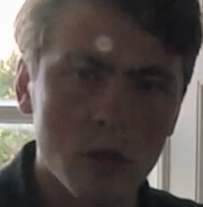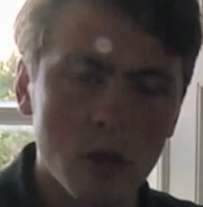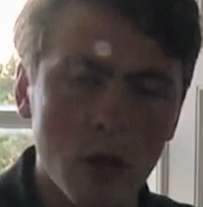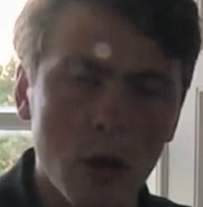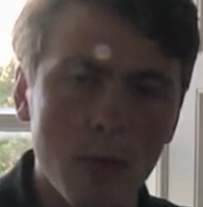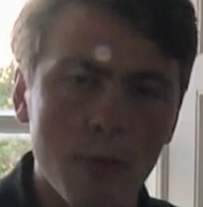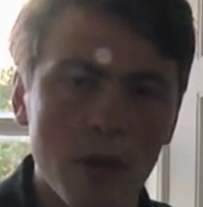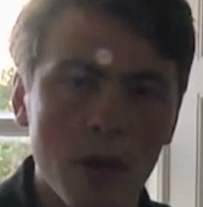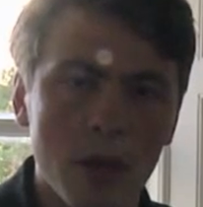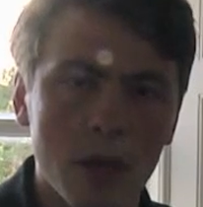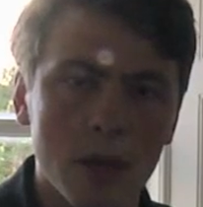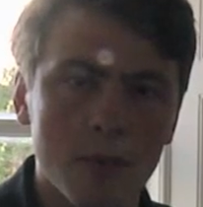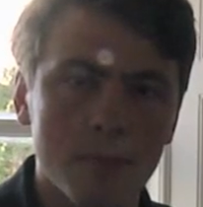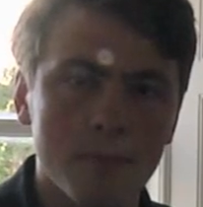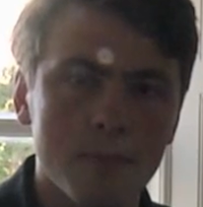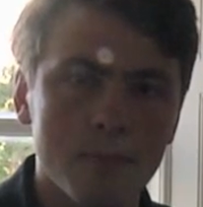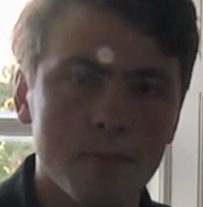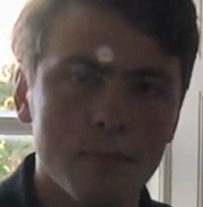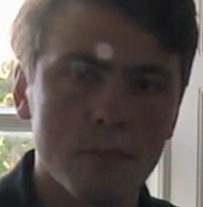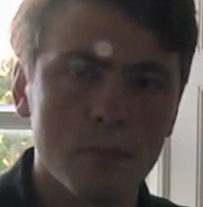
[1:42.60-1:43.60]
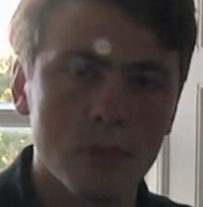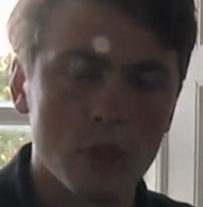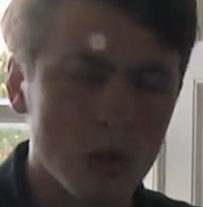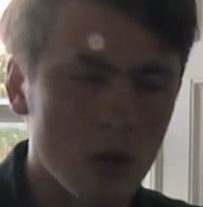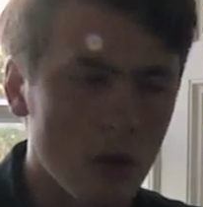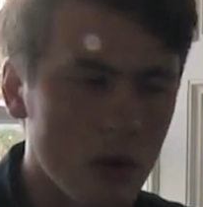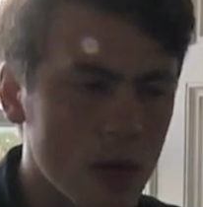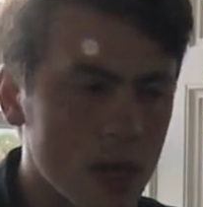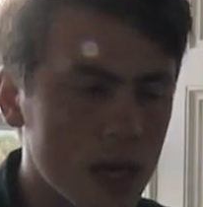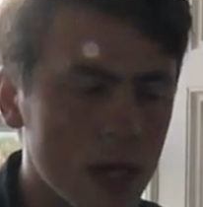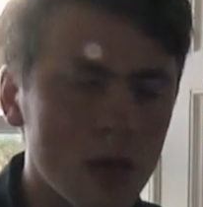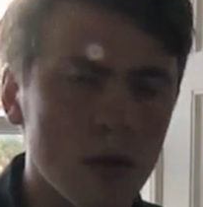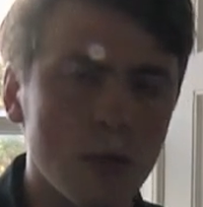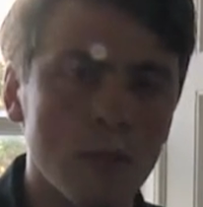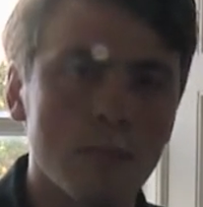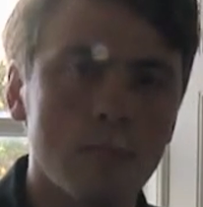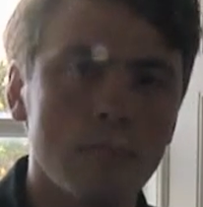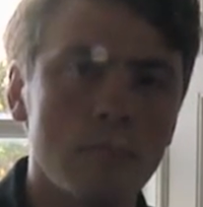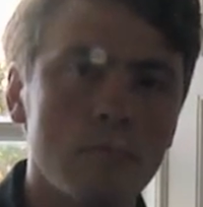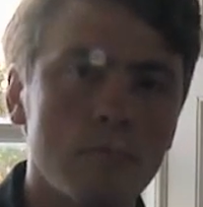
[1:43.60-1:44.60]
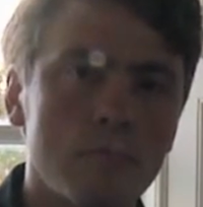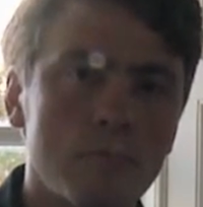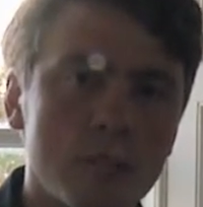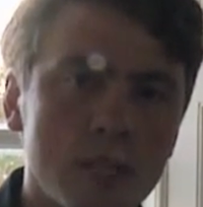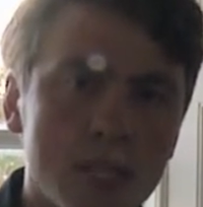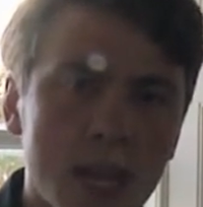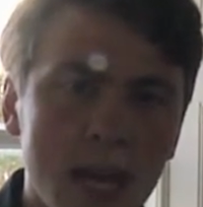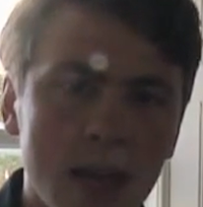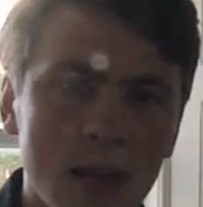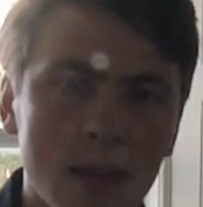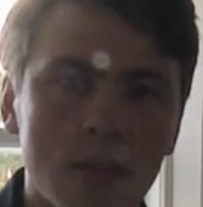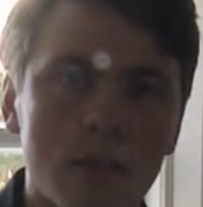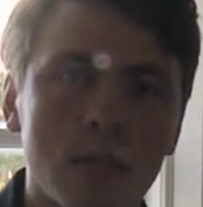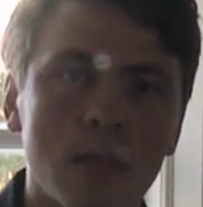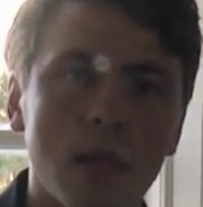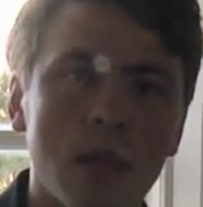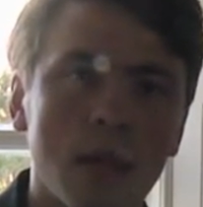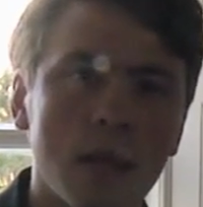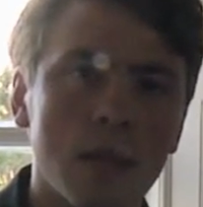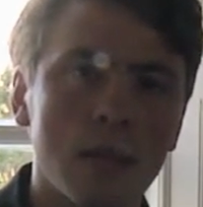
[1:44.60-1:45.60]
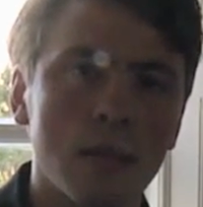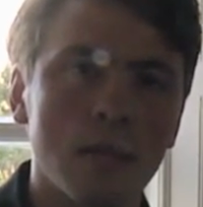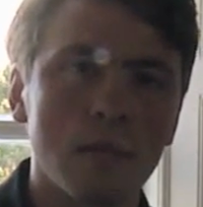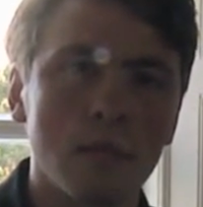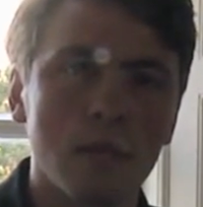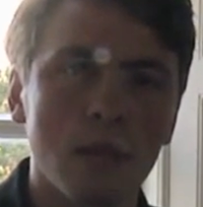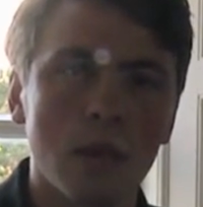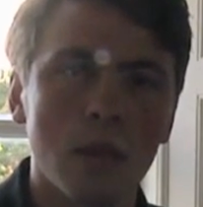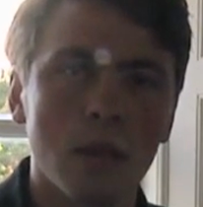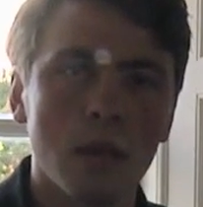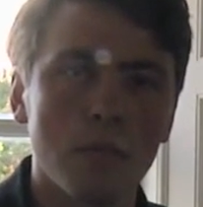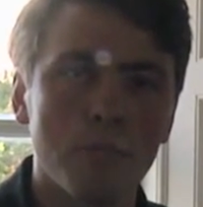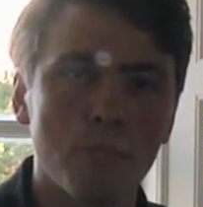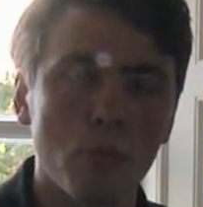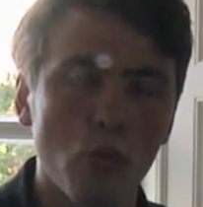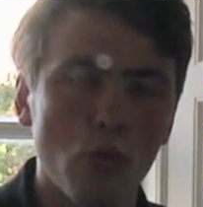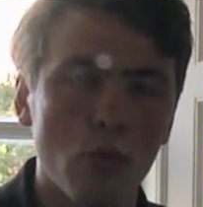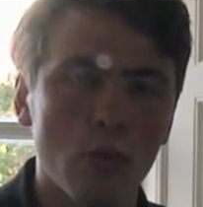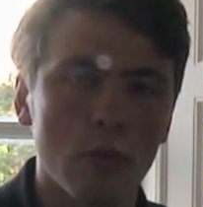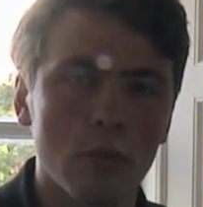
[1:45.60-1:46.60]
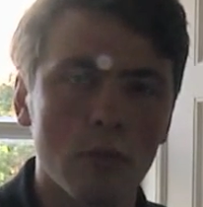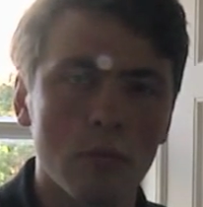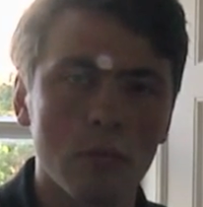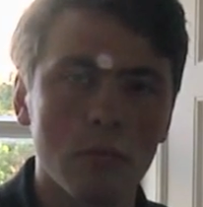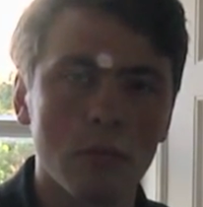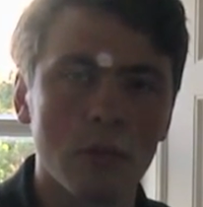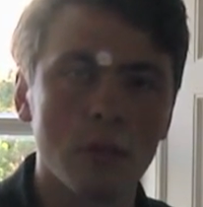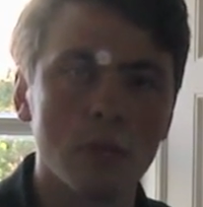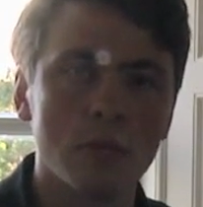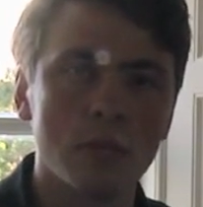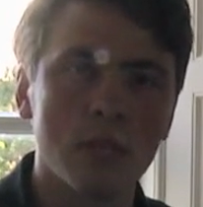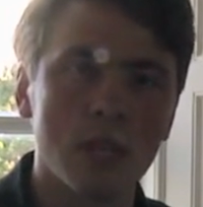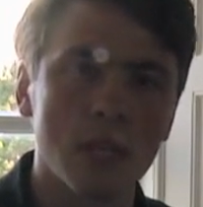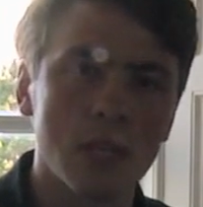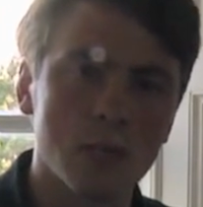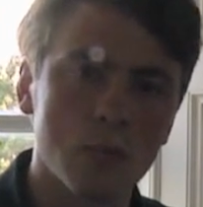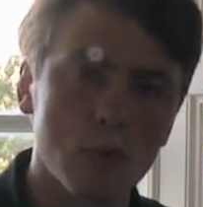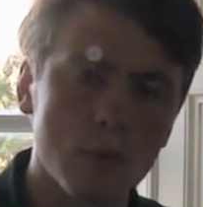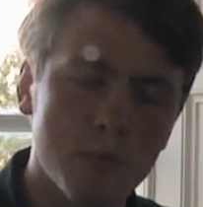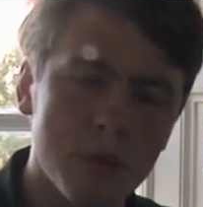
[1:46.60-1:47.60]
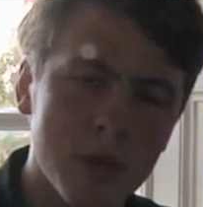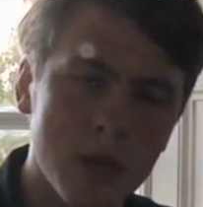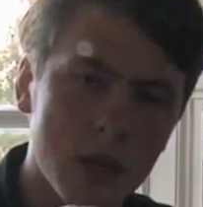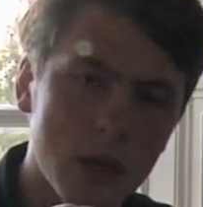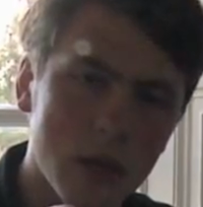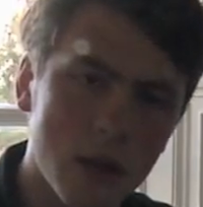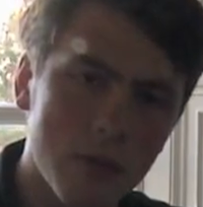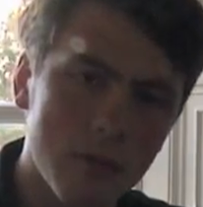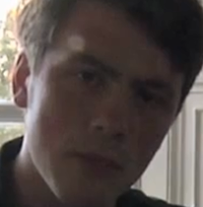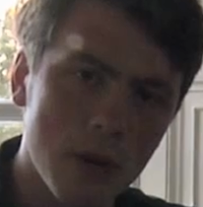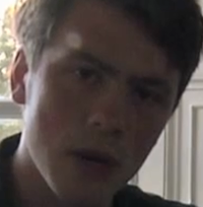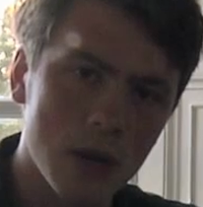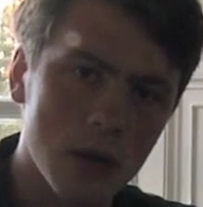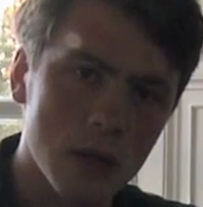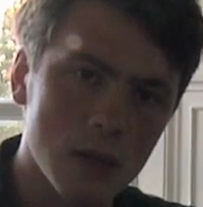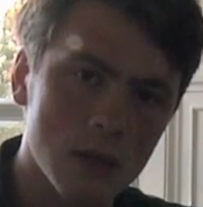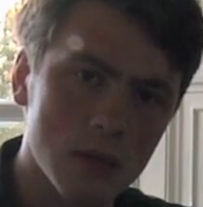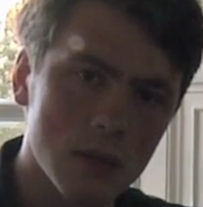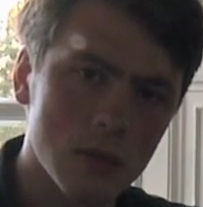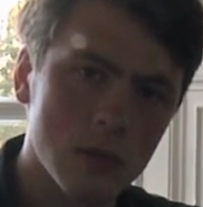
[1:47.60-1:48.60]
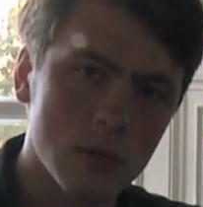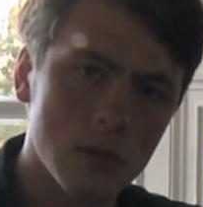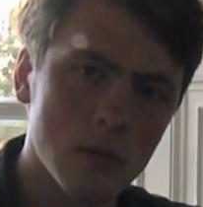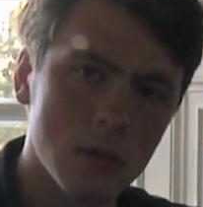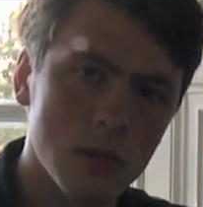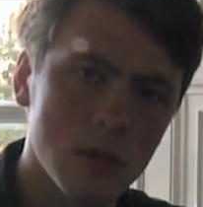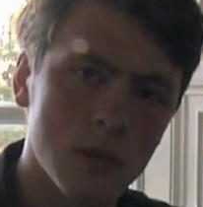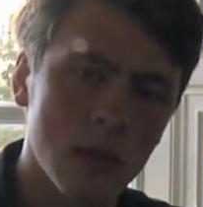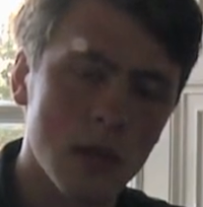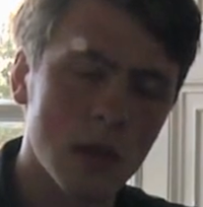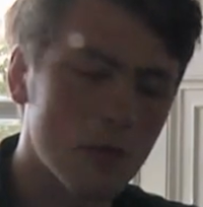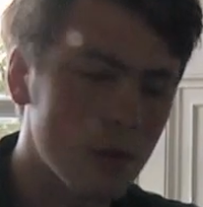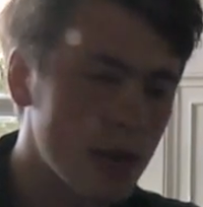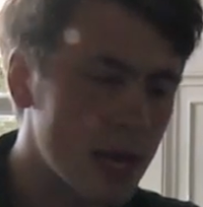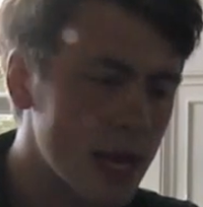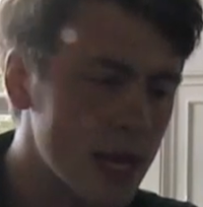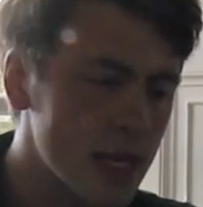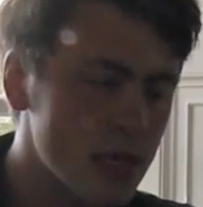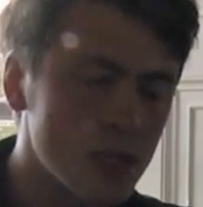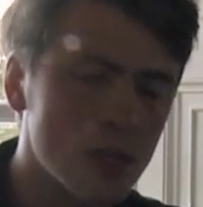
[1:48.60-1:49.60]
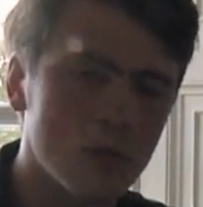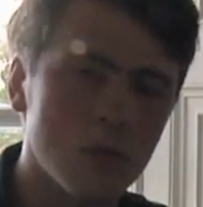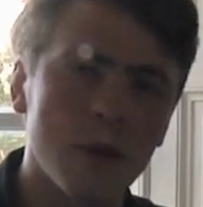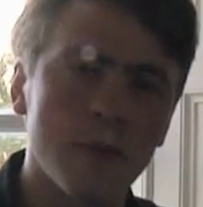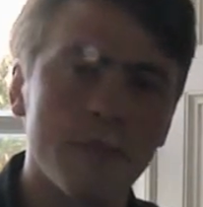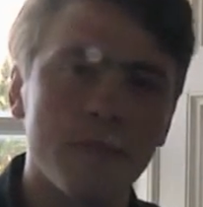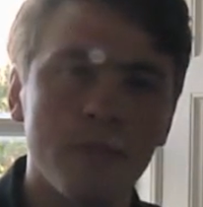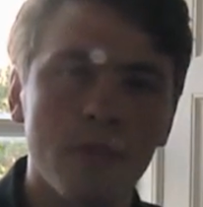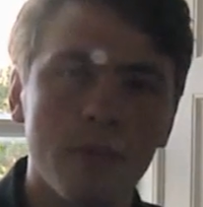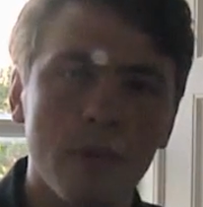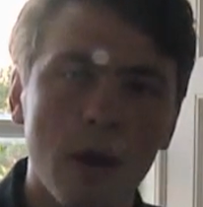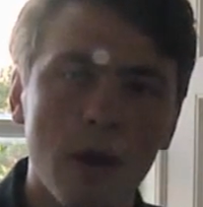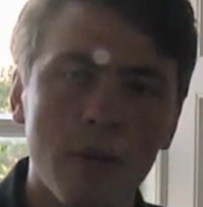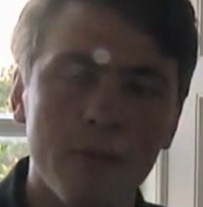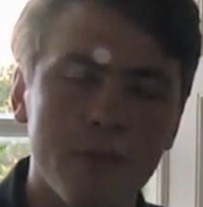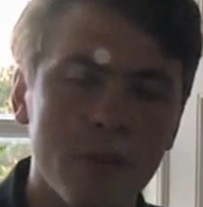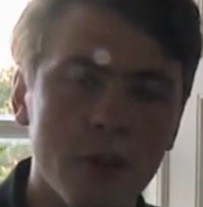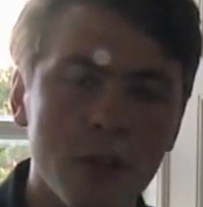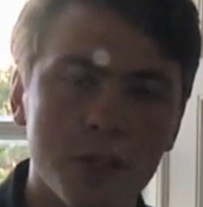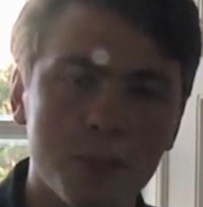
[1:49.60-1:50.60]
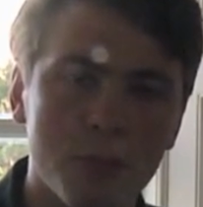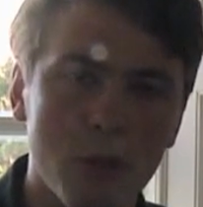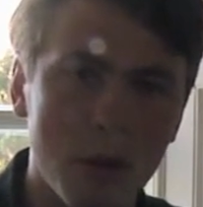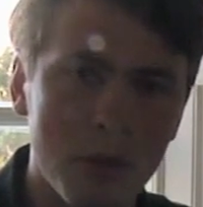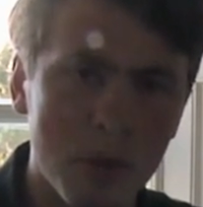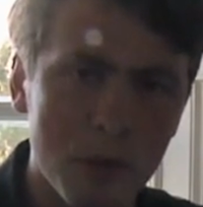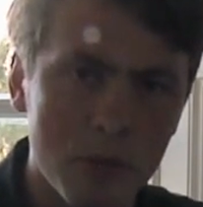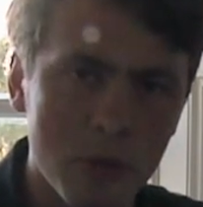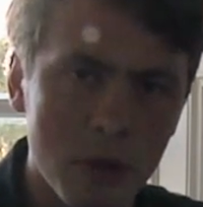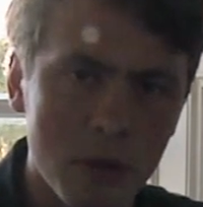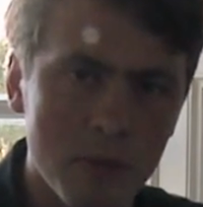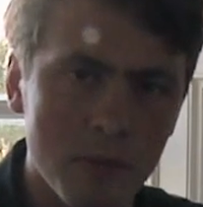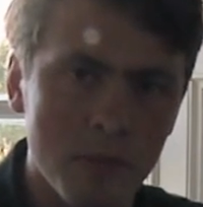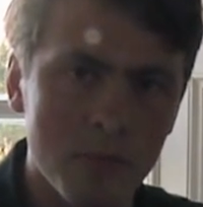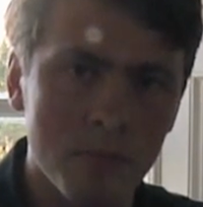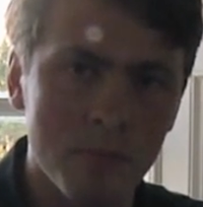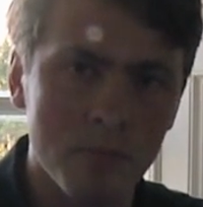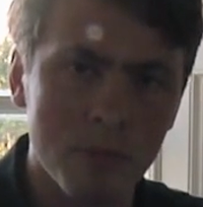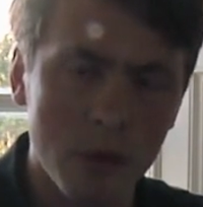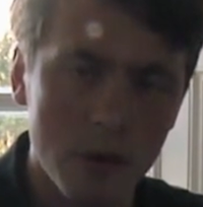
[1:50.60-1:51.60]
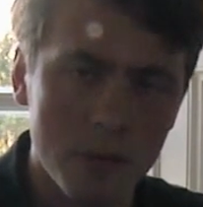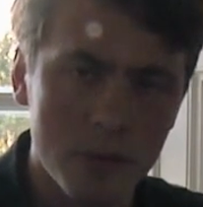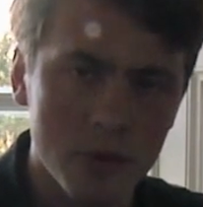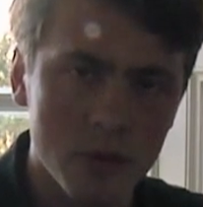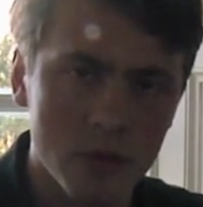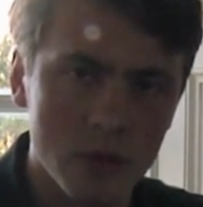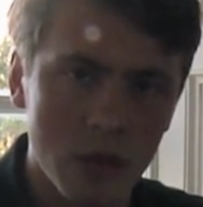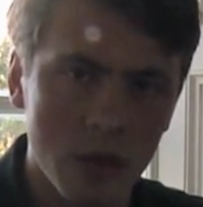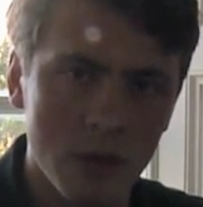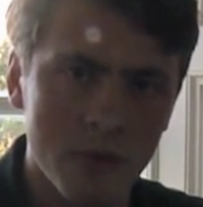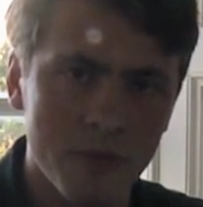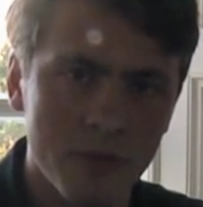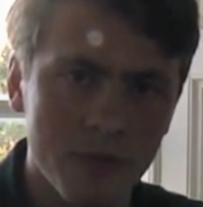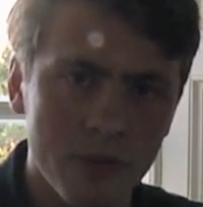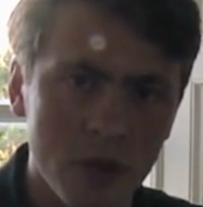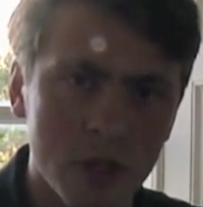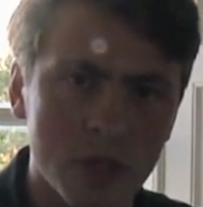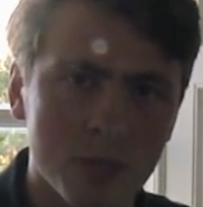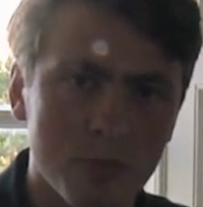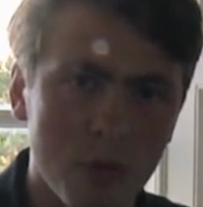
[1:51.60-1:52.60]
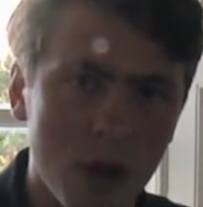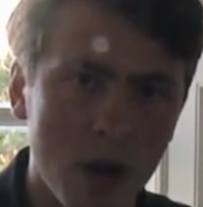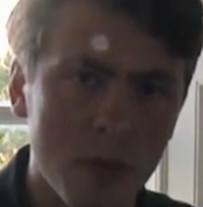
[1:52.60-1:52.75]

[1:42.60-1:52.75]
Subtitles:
do not murder, do not kill, protect the unborn. Those things would be commands that are related to our first primary purpose, our first